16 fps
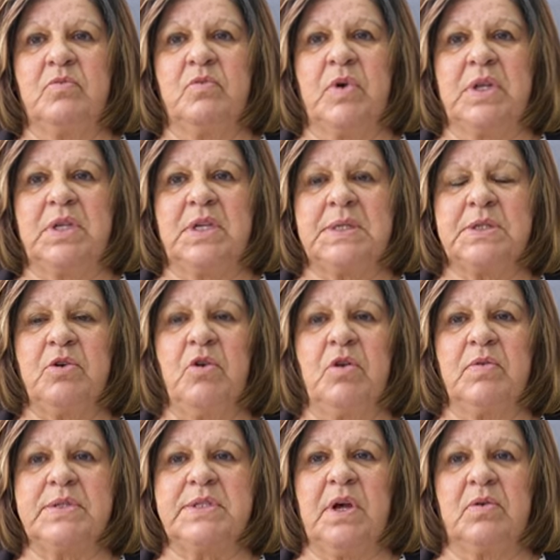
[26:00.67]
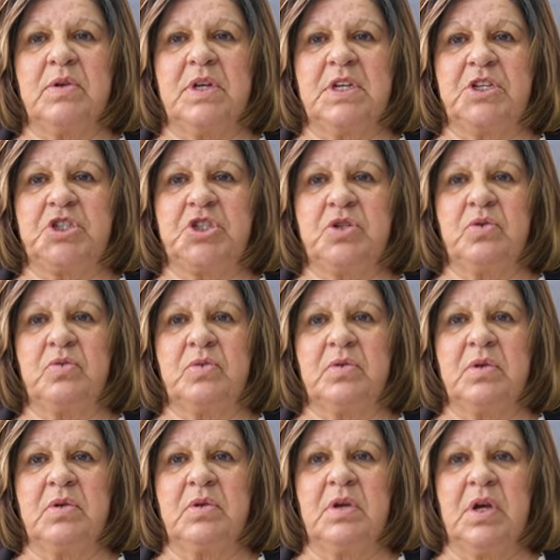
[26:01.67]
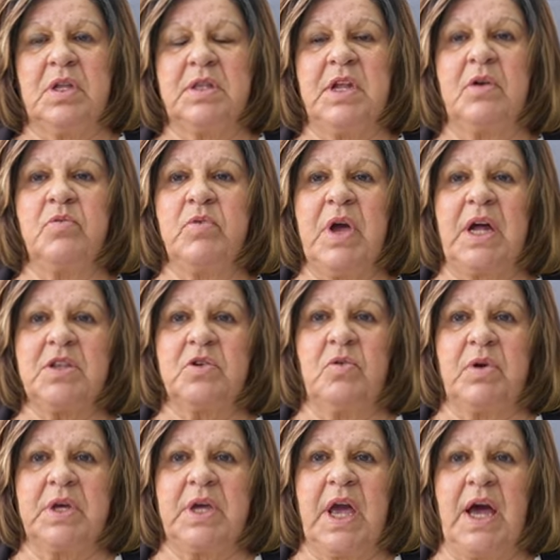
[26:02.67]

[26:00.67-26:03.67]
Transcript: when the school was out in June, then we had to go to